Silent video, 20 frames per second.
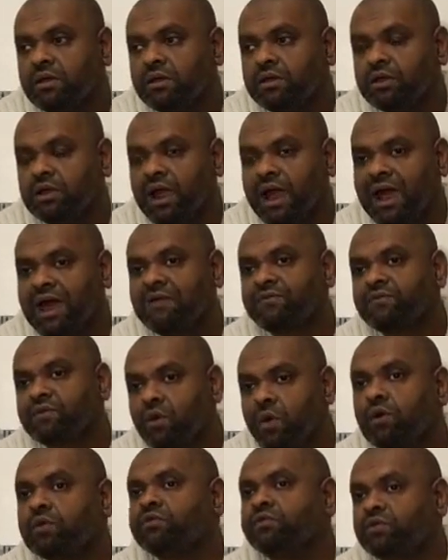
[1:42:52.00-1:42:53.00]
you know, have
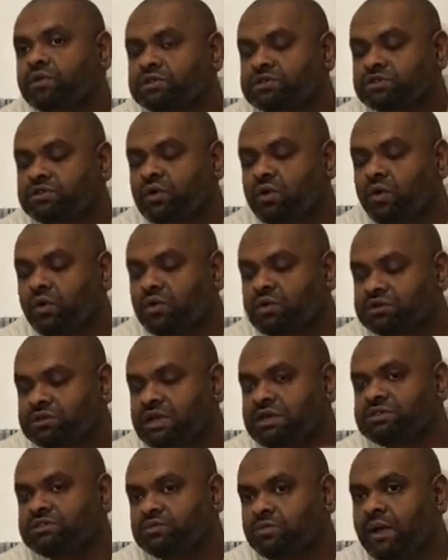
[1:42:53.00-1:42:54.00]
conference calls
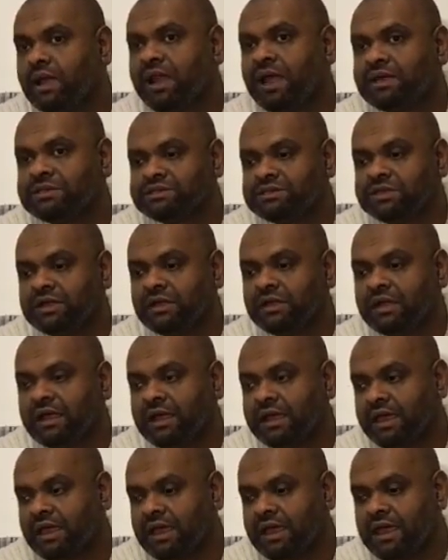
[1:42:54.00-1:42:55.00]
as well as, you know,
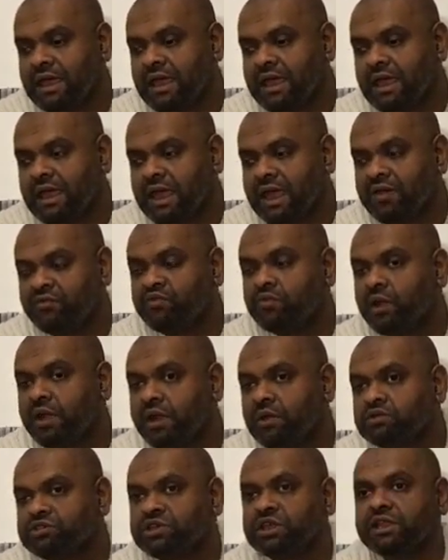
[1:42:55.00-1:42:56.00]
like everyone
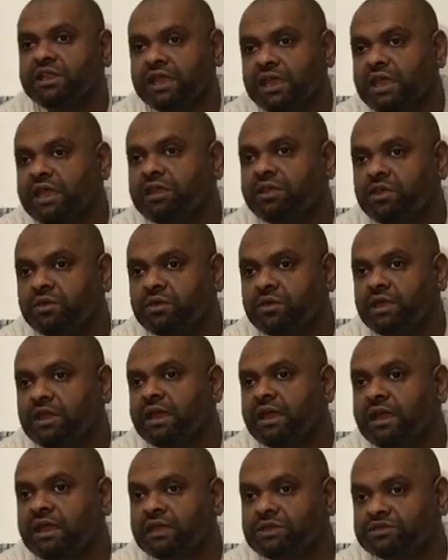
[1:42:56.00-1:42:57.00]
else can hear you
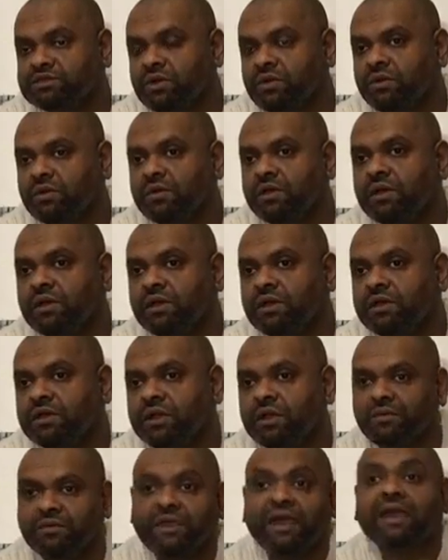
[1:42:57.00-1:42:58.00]
clearly, so, you
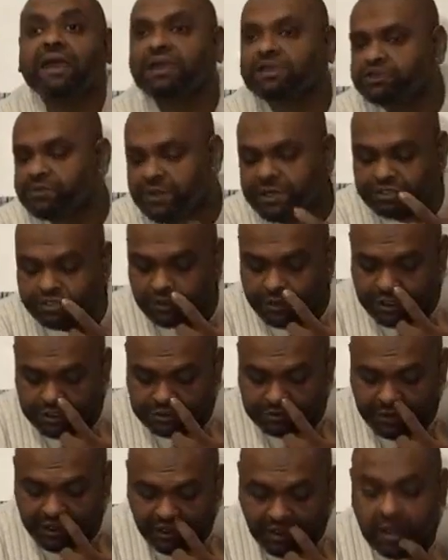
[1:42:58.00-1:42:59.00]
know, they get to enjoy it
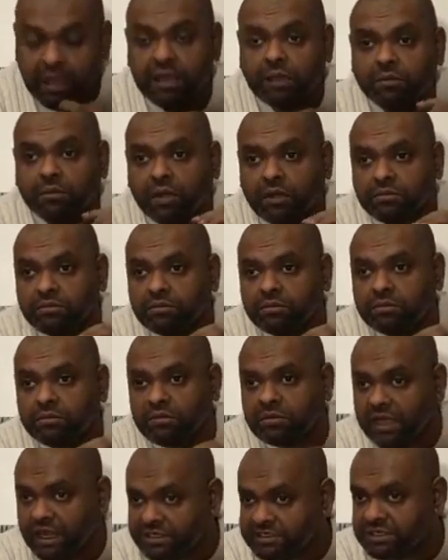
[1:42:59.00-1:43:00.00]
as well. But
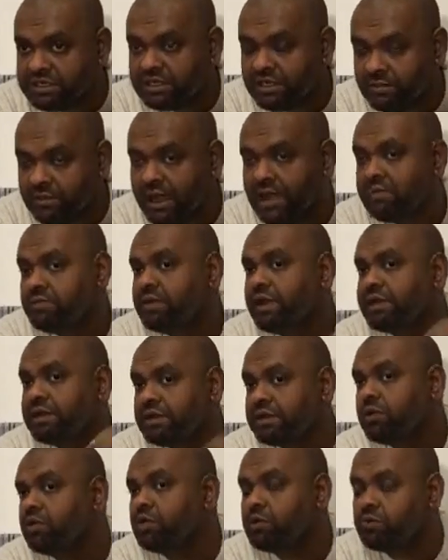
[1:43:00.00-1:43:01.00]
that's in the pipeline. Do